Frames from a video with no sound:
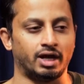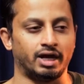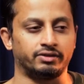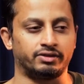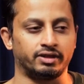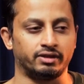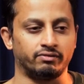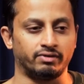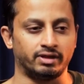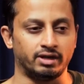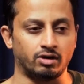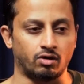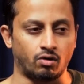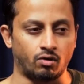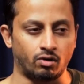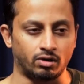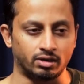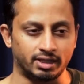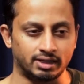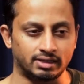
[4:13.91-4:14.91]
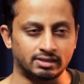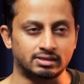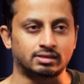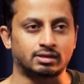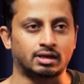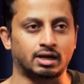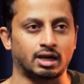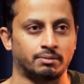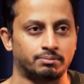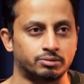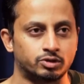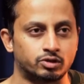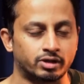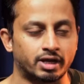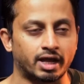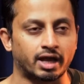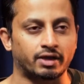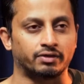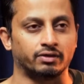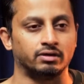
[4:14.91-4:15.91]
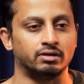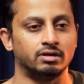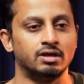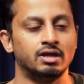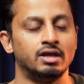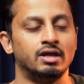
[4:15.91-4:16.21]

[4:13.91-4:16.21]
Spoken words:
I think when all that is clubbed together,